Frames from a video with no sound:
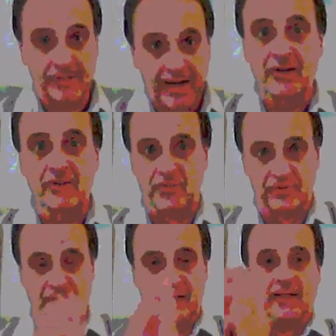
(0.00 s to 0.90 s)

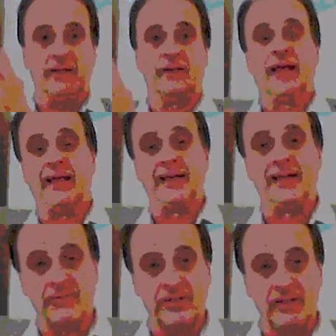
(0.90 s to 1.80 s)
Texas, and
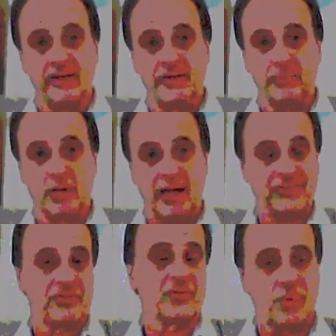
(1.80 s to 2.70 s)
in the
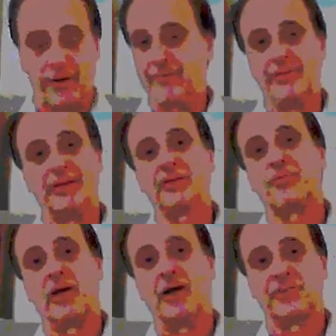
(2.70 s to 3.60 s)
places where these
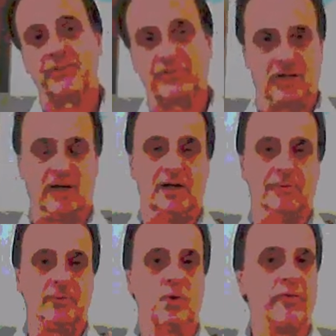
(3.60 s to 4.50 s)
floods have
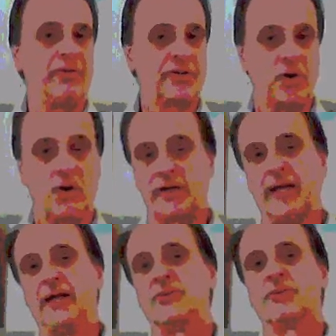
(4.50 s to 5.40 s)
come and where these
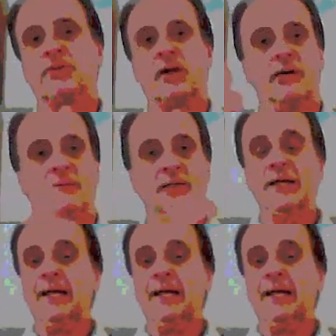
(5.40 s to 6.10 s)
hurricanes have come